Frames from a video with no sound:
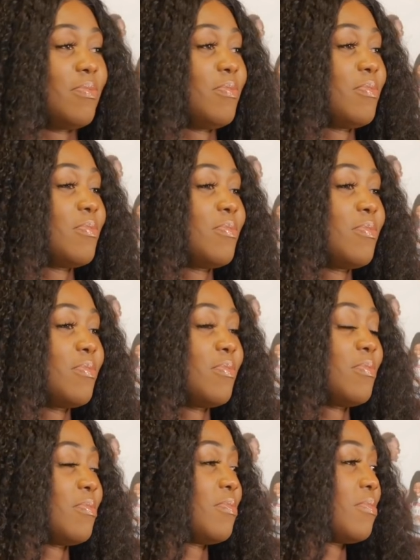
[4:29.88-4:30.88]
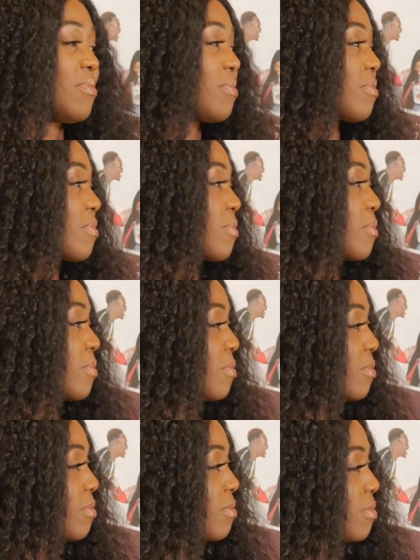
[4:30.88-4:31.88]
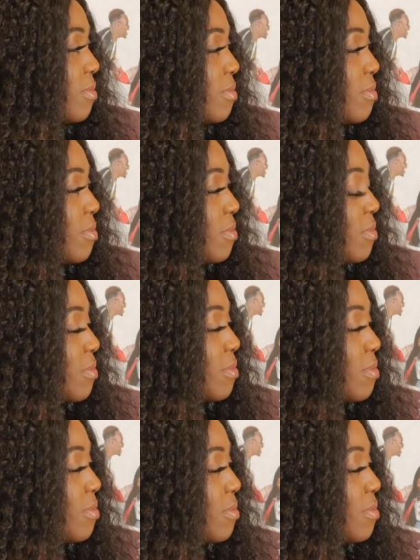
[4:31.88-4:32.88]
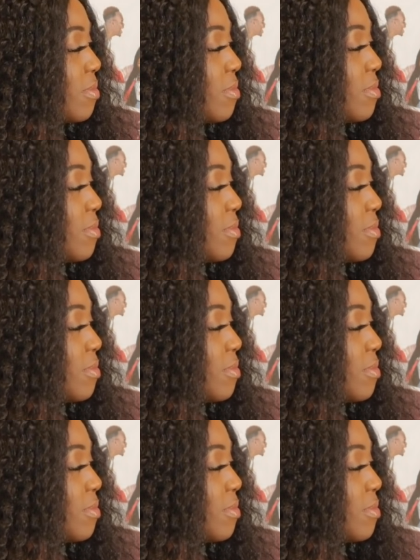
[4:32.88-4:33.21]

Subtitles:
(not speaking)